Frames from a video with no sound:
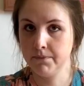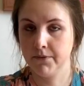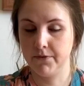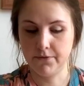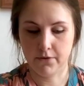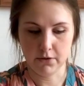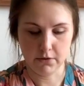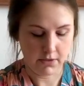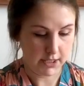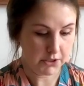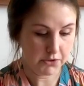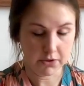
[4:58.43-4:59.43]
for
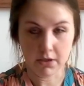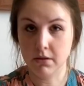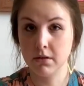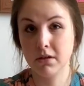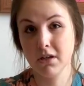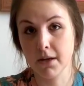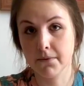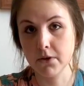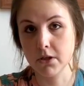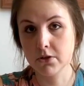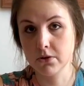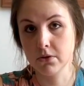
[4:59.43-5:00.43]
extra
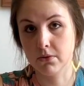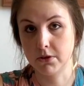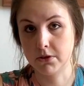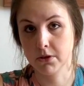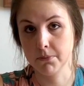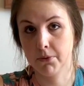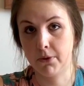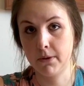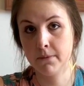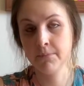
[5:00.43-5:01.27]
coverage or support.